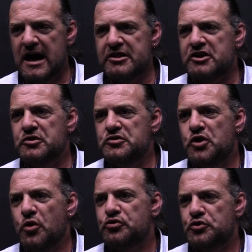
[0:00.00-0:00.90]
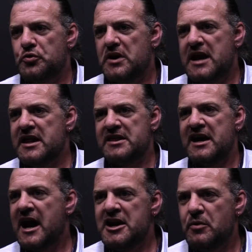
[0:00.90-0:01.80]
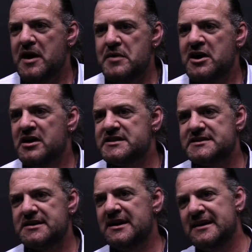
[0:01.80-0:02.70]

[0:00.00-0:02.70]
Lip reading: And I couldn't go through with anything anyway because...